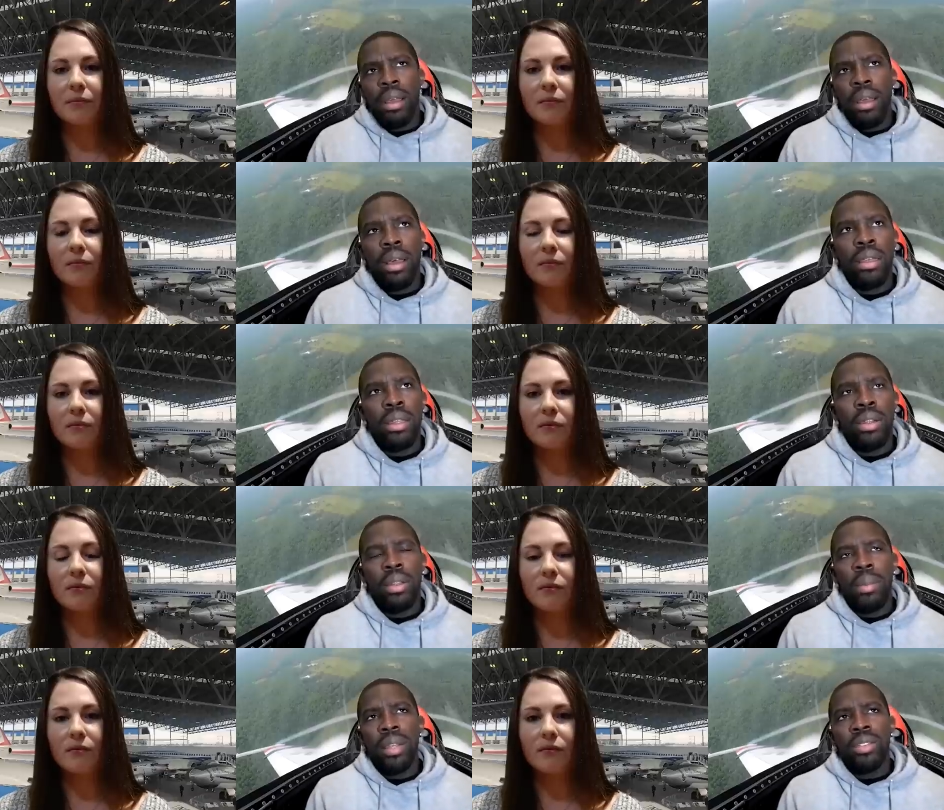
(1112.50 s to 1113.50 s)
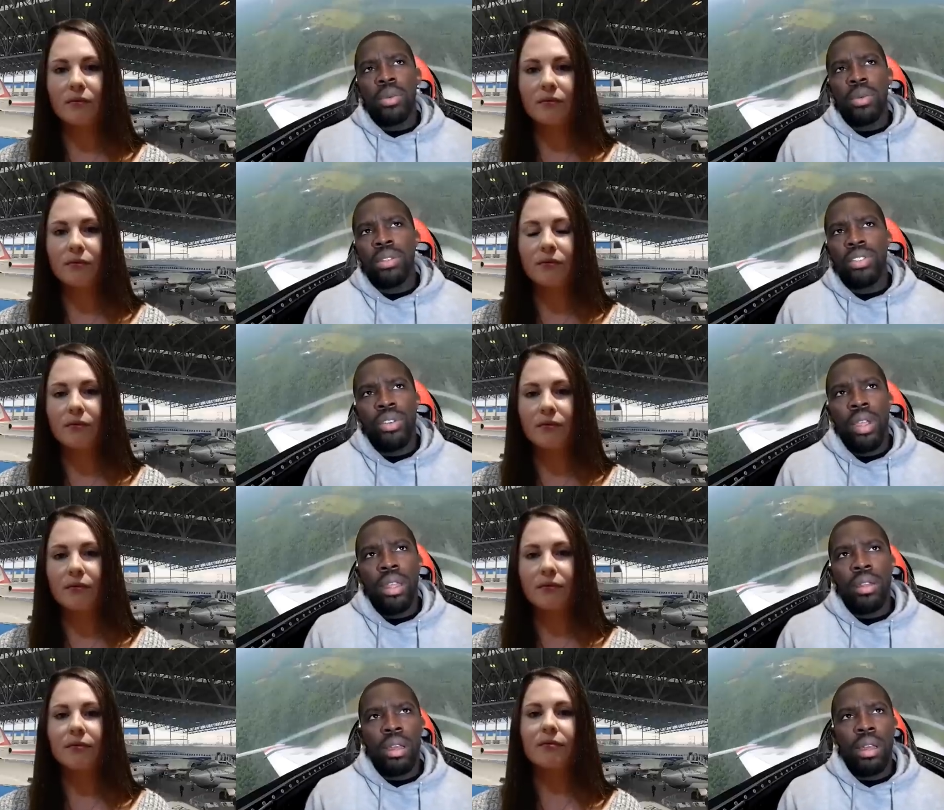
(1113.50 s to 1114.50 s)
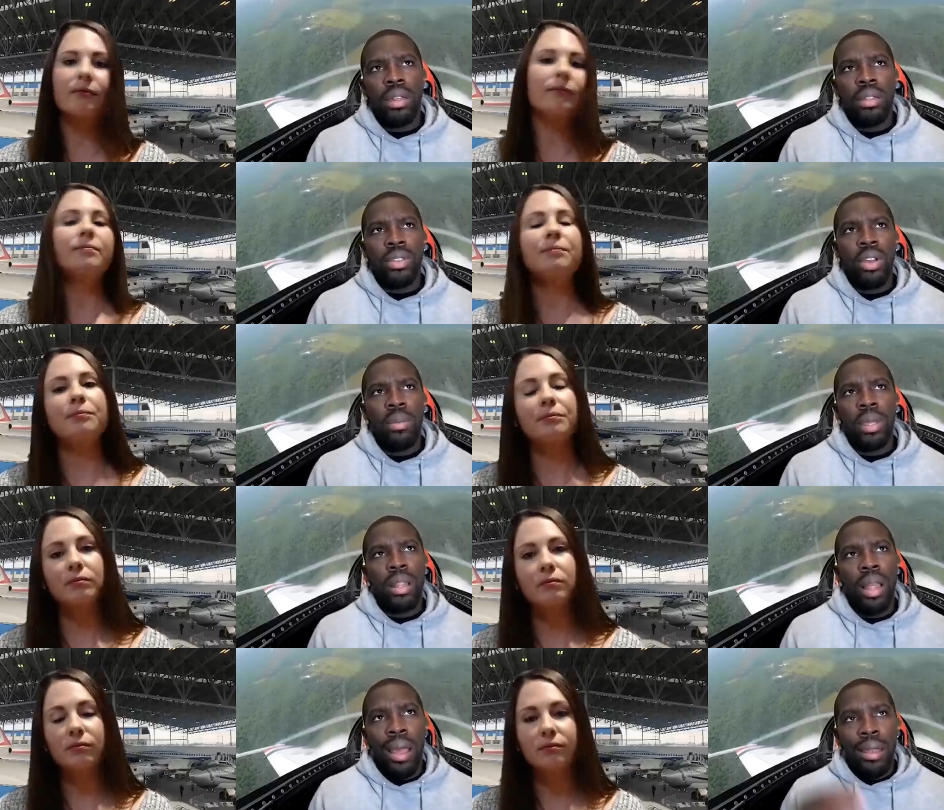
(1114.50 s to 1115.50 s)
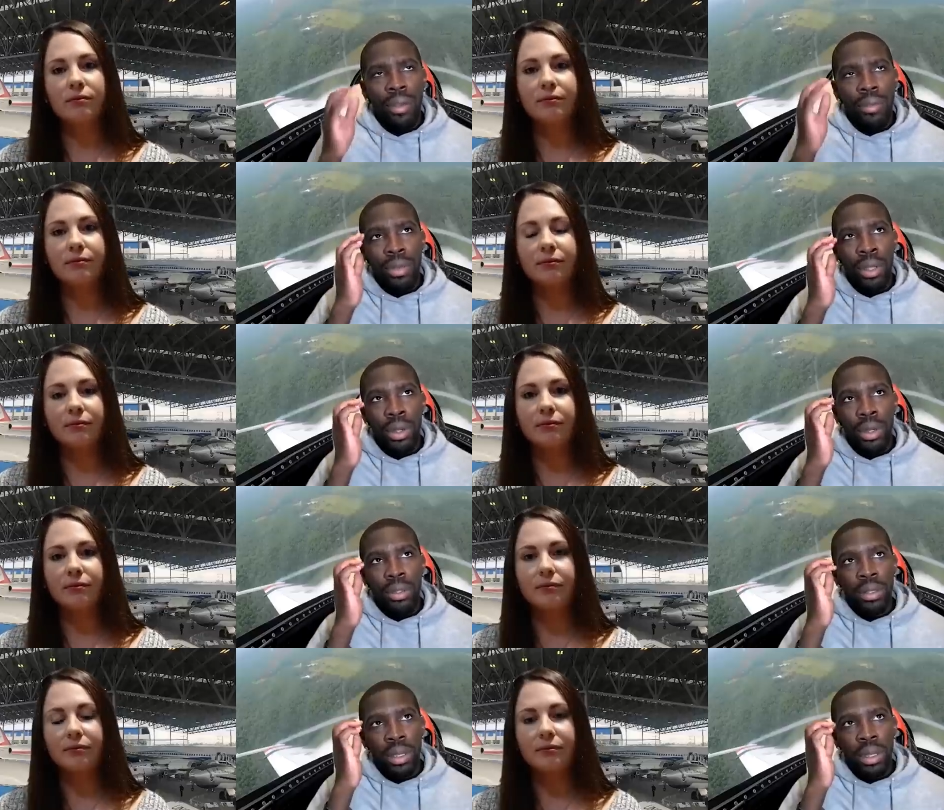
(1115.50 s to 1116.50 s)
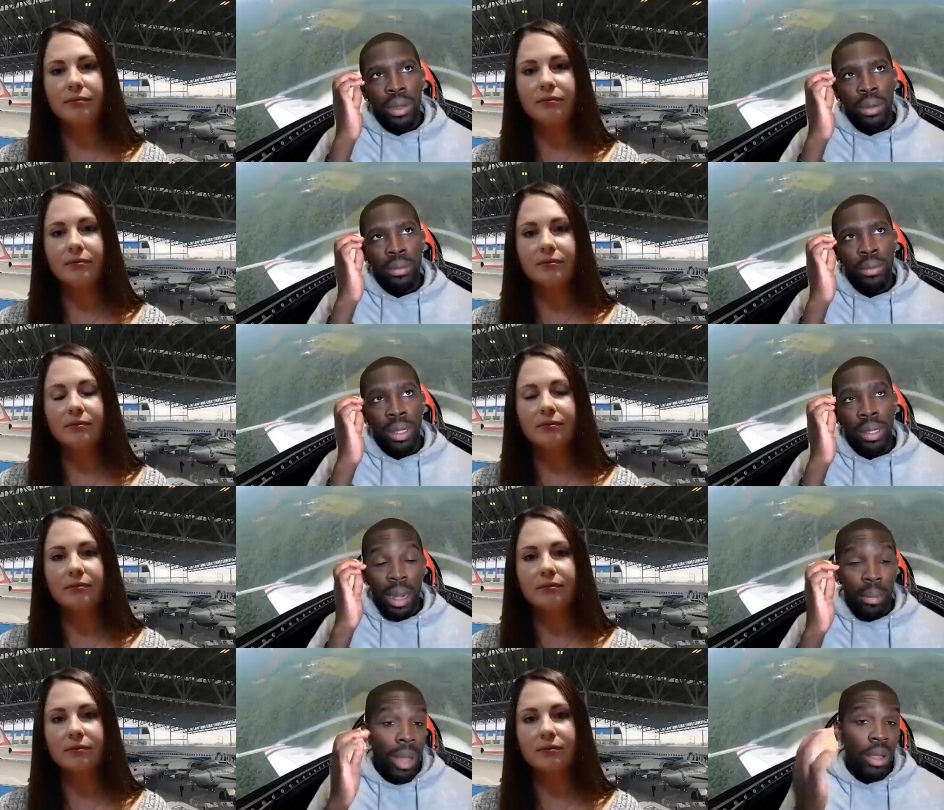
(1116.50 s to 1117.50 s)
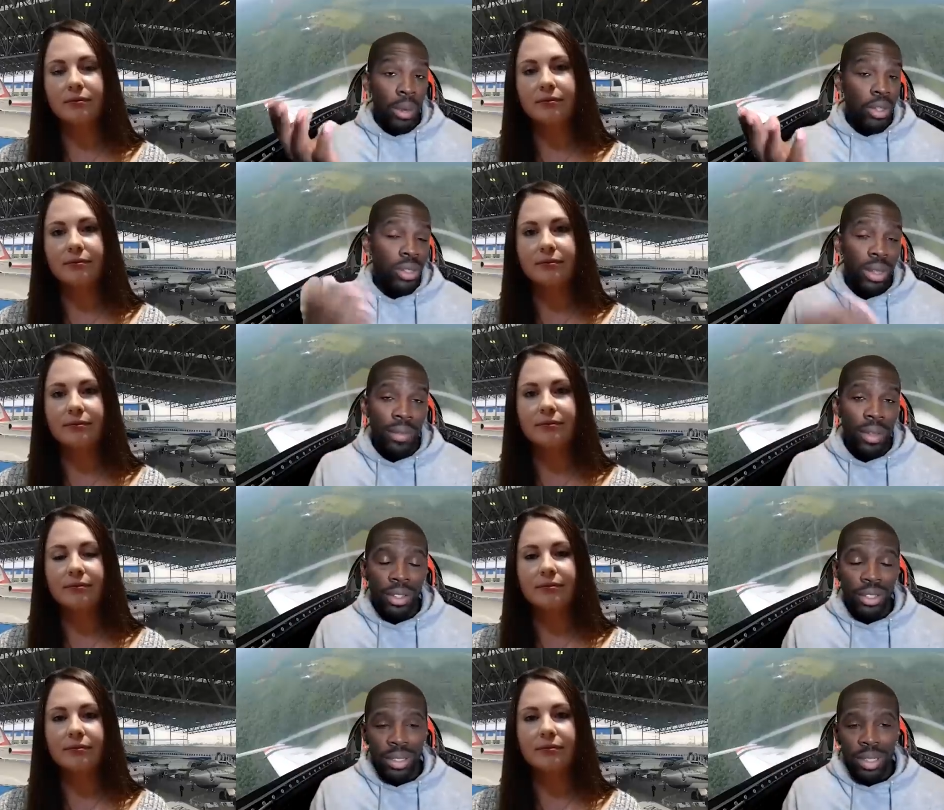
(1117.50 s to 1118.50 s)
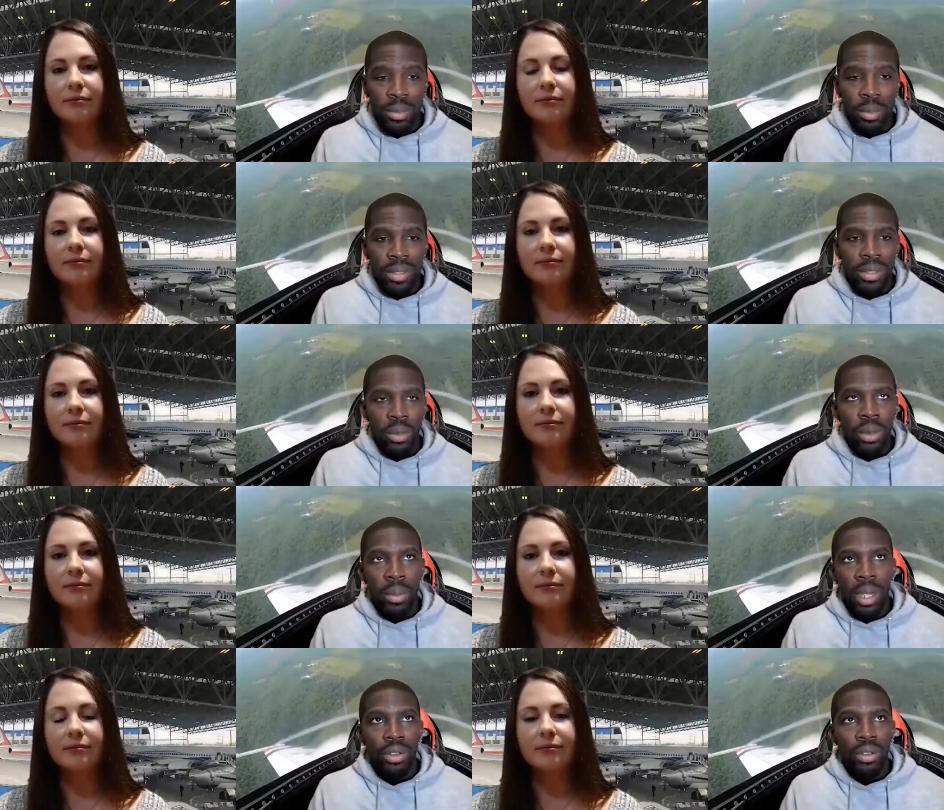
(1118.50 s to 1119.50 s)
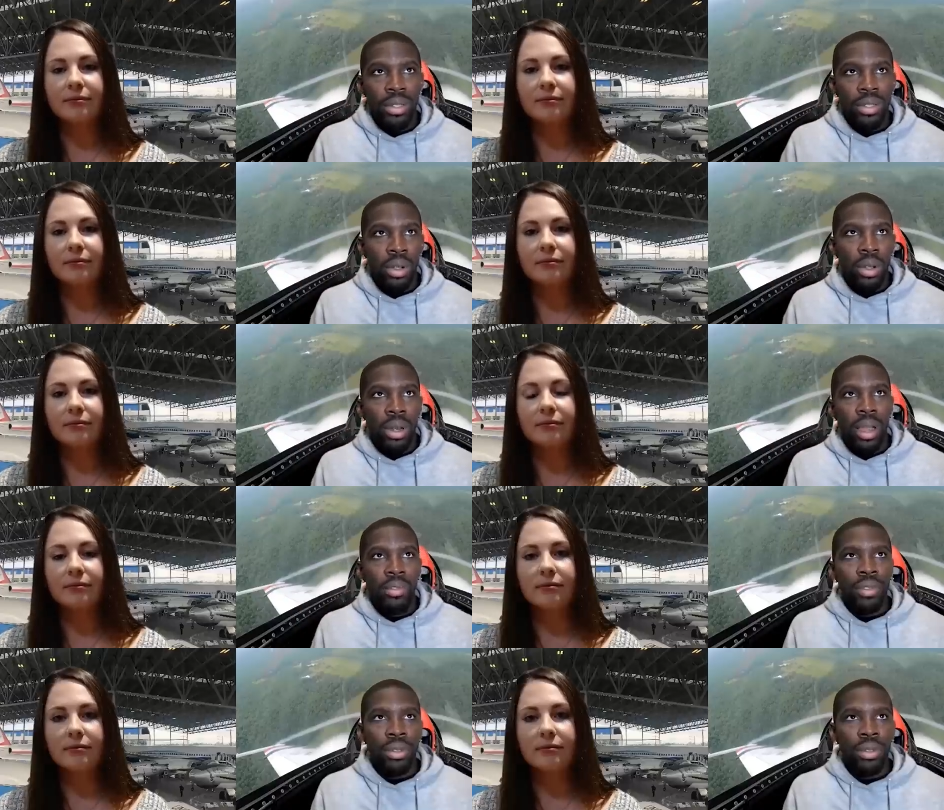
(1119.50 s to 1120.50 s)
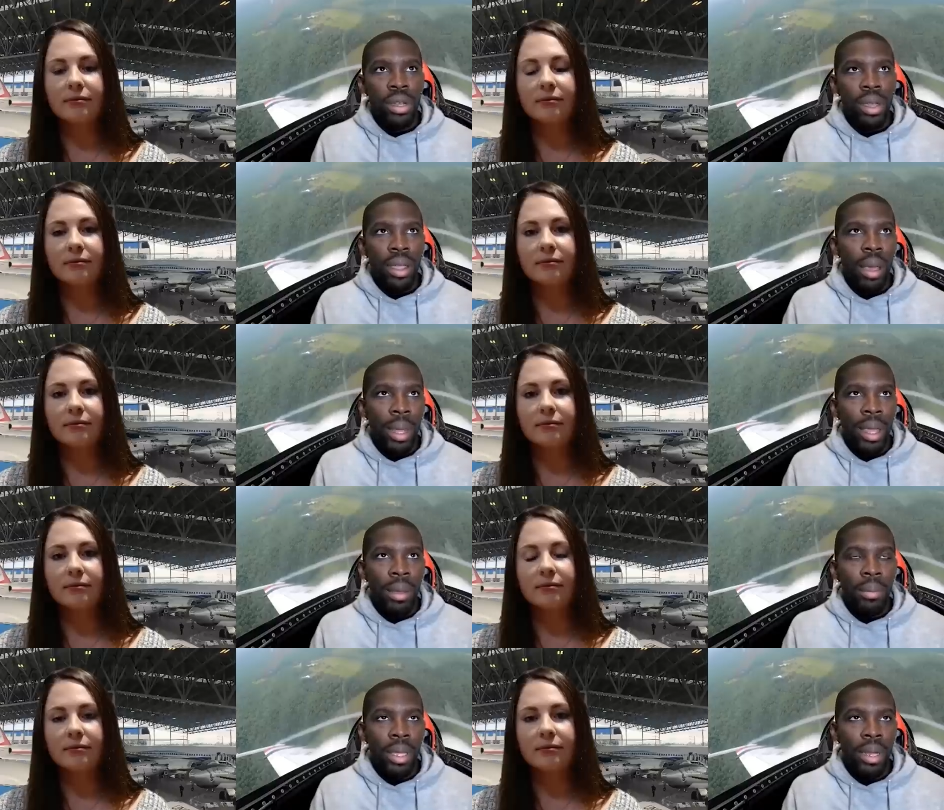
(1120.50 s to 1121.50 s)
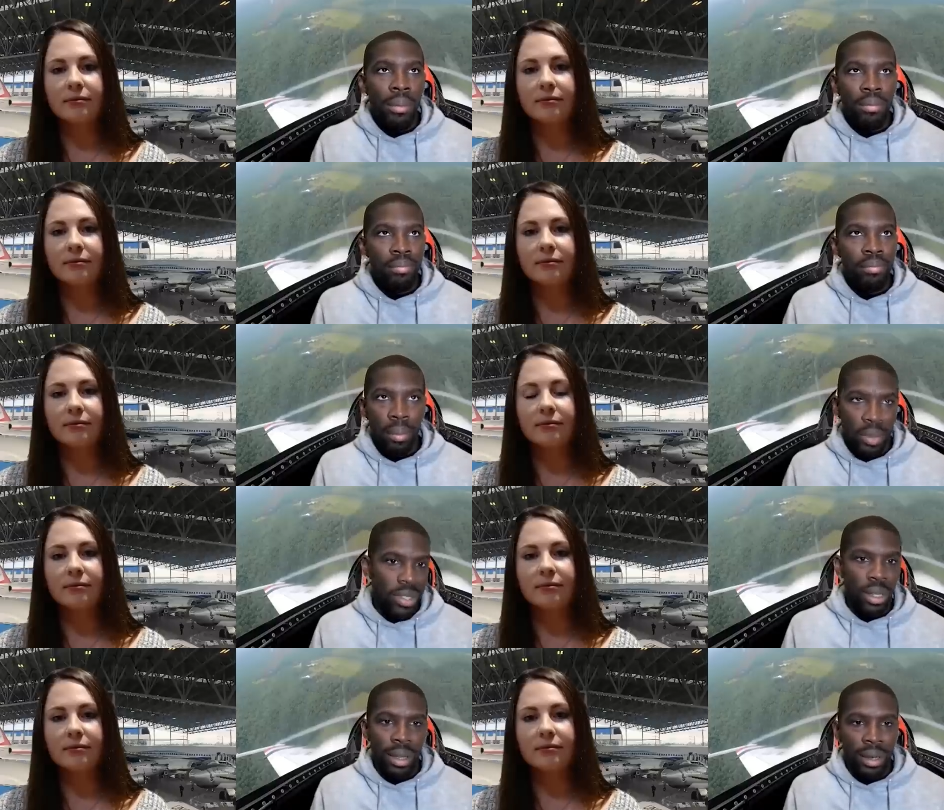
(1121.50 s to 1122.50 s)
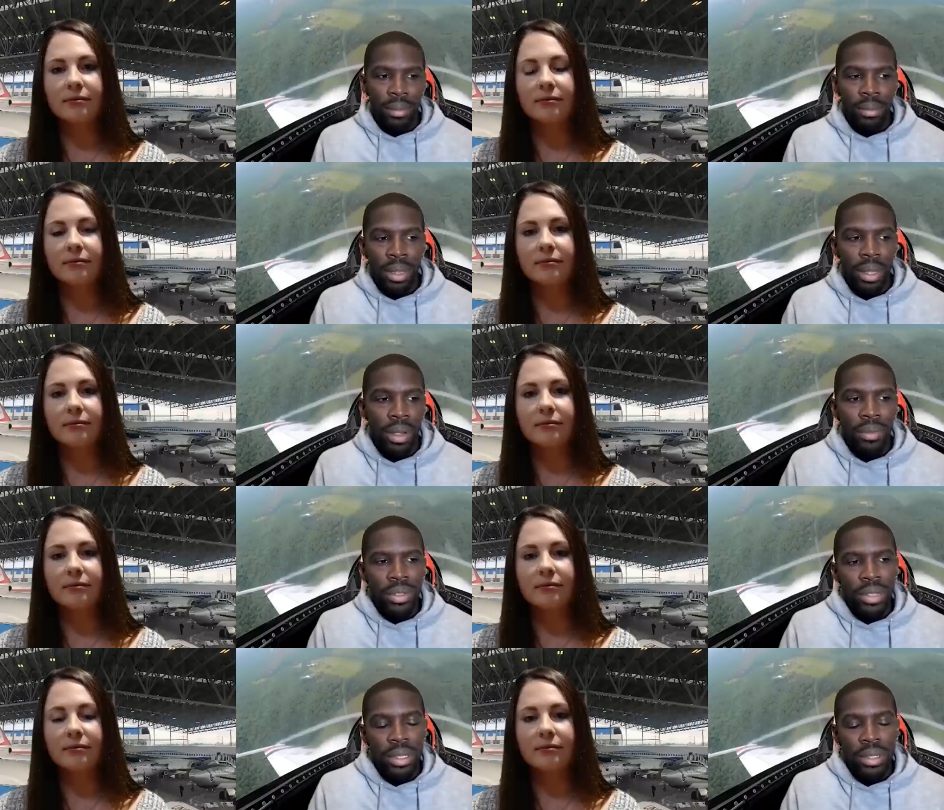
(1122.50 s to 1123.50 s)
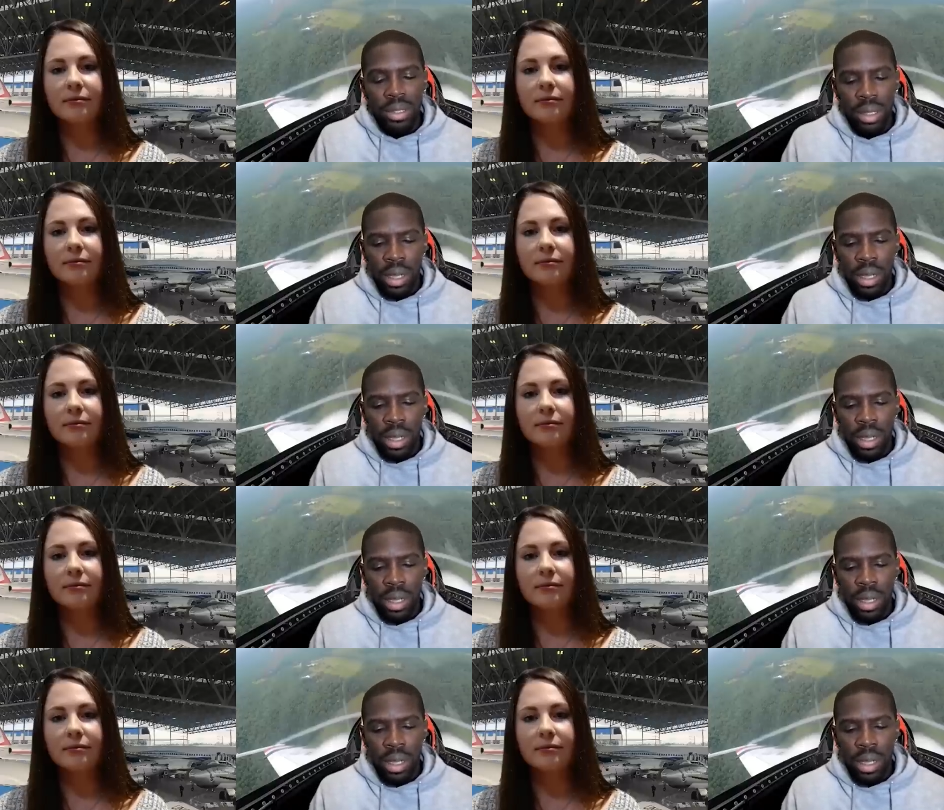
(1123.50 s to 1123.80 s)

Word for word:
Speaker 1: uh, you know the maintenance world is great uh, it's taught me a lot i've learned you know a lot about commercial aviation because that's basically where my career started after uh, i got my A&P and I, am still in it been there ever since